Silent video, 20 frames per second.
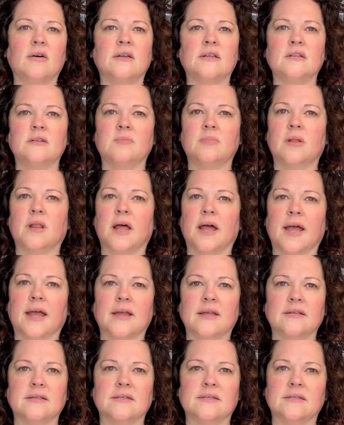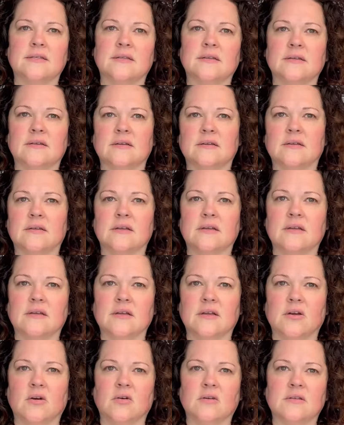into place
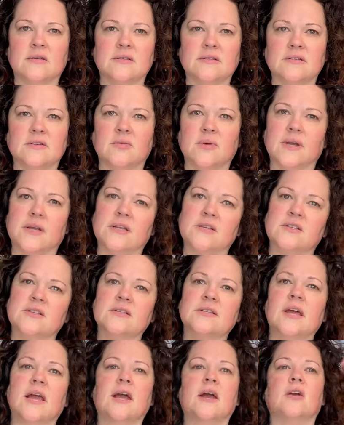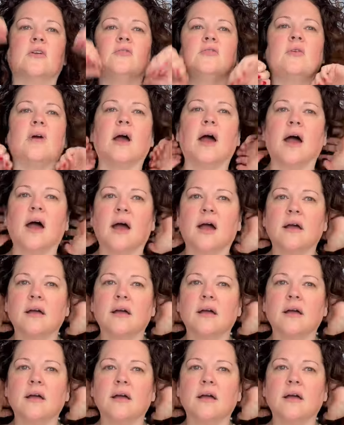so it can just air dry.